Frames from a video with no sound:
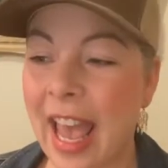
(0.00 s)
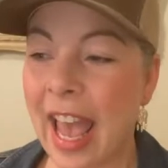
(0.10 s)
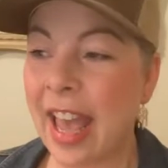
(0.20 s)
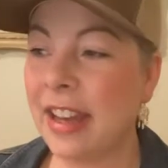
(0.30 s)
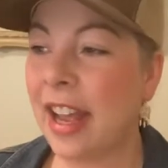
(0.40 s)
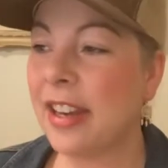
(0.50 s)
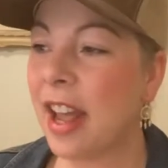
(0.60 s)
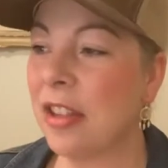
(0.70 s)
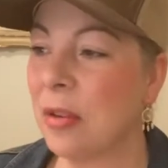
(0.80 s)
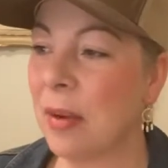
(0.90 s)
And
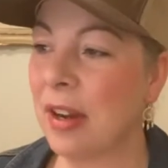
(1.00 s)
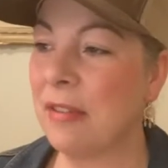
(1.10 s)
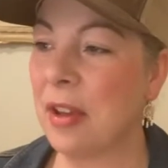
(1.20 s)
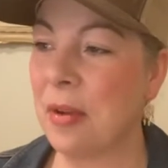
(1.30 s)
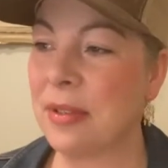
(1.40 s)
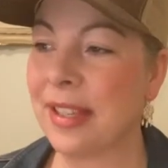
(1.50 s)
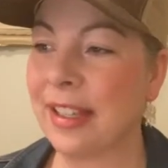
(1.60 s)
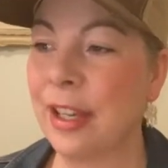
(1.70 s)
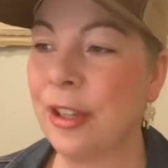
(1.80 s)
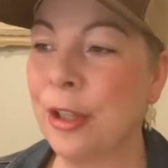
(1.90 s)
another one of those
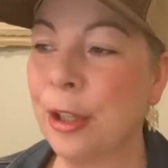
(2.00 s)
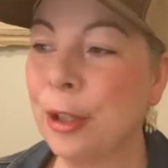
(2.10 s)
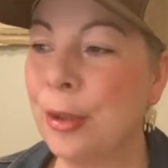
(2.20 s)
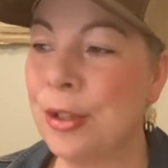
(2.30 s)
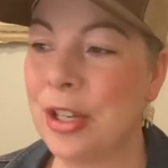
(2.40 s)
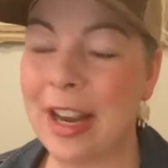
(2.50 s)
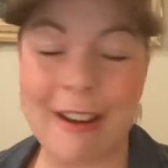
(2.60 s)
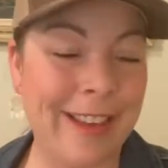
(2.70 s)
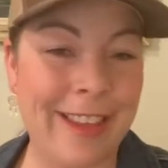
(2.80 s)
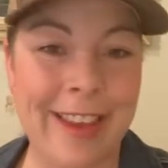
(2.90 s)

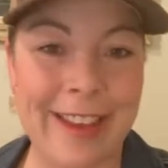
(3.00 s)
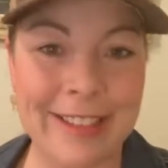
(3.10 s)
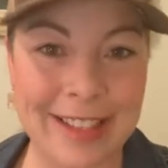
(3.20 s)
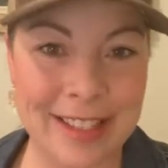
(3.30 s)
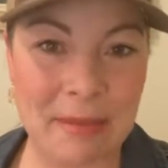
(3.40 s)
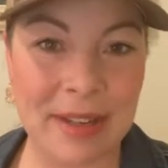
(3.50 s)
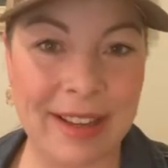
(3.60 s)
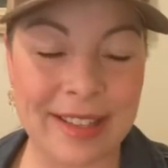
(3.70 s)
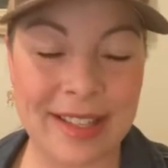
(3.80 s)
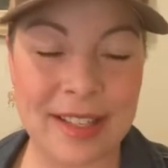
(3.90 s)
conclusionary things that somebody
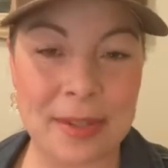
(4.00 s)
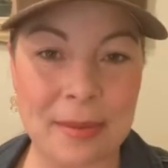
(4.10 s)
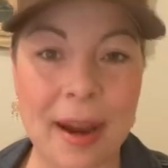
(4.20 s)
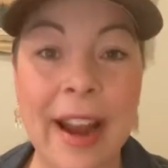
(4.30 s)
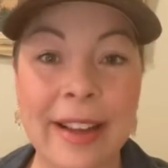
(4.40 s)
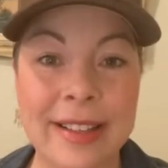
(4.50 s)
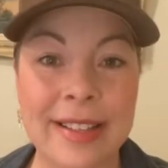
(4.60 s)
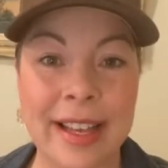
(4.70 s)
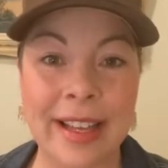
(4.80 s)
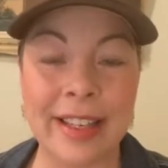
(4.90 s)
else says is right is
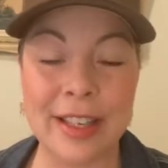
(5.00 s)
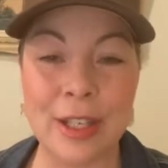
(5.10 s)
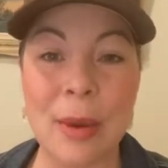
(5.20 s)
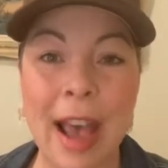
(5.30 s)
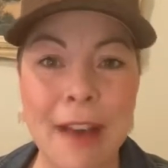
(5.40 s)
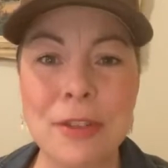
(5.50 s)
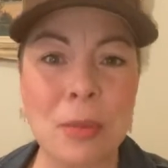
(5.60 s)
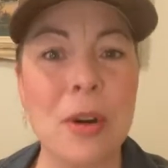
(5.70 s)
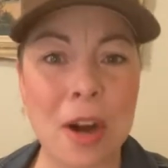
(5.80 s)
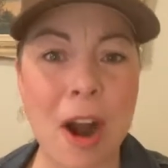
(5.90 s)
like, you have to
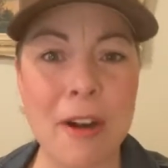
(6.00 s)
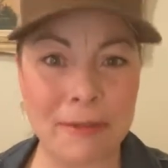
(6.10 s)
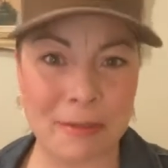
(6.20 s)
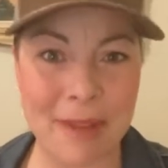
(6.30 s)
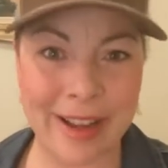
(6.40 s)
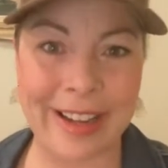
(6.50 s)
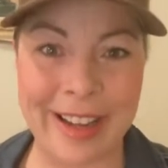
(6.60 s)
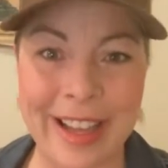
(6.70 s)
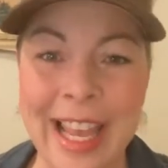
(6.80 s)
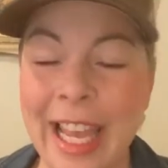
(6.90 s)
work hard for money.